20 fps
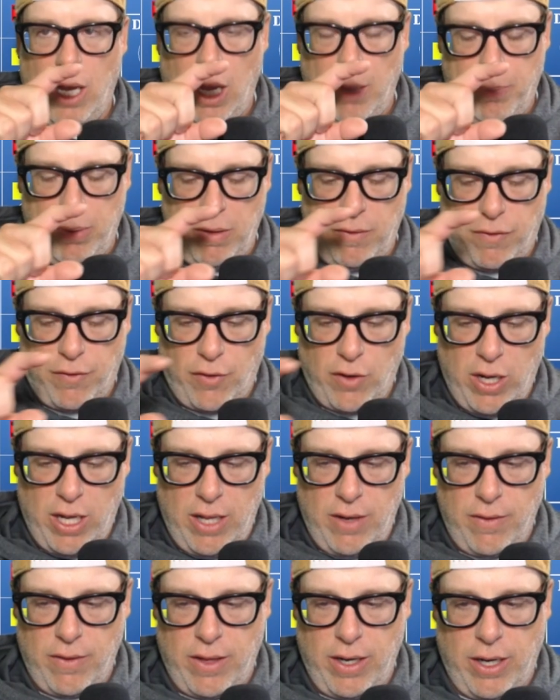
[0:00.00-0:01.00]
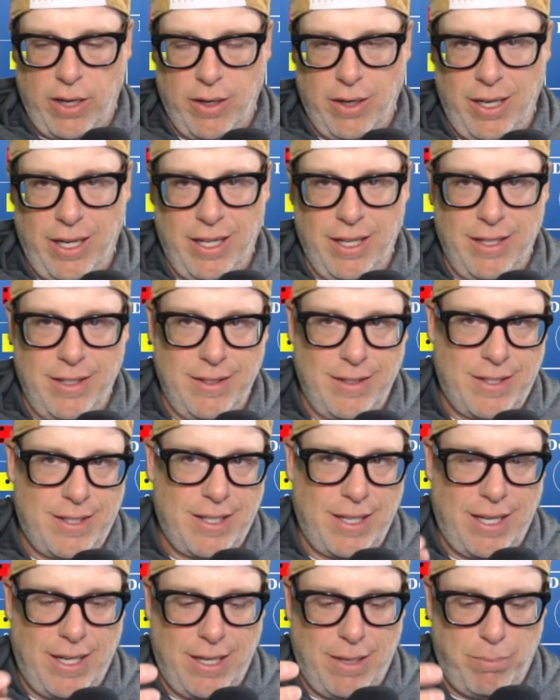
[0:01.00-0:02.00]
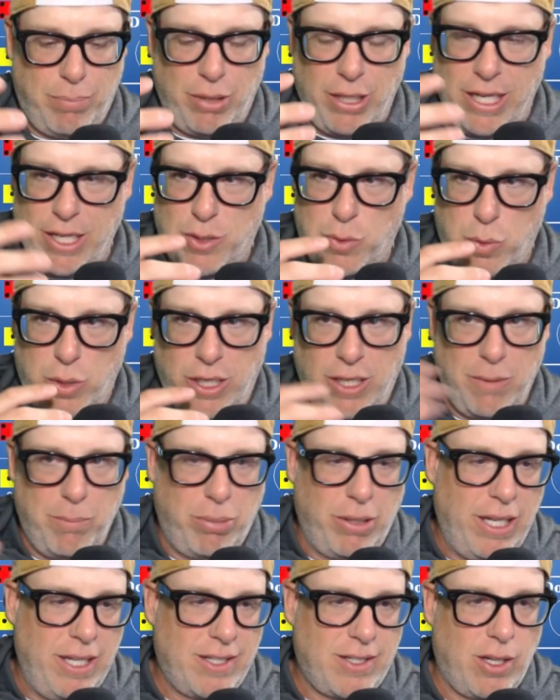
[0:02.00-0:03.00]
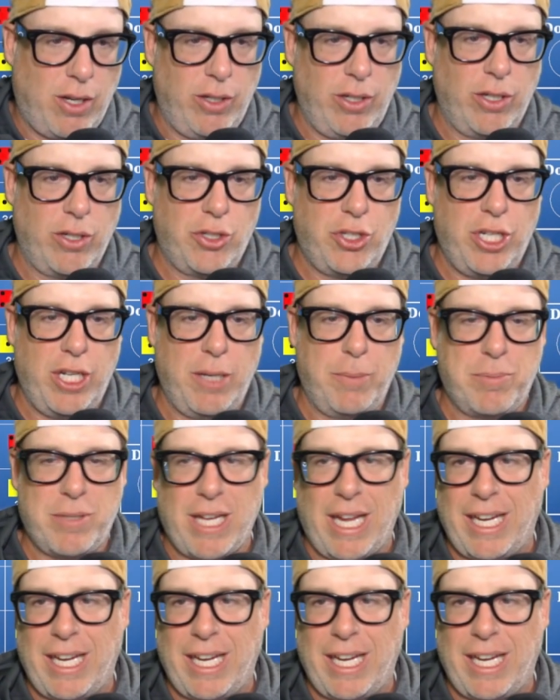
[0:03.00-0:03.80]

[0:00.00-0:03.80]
Up in front, there is a place where you can place all your chips.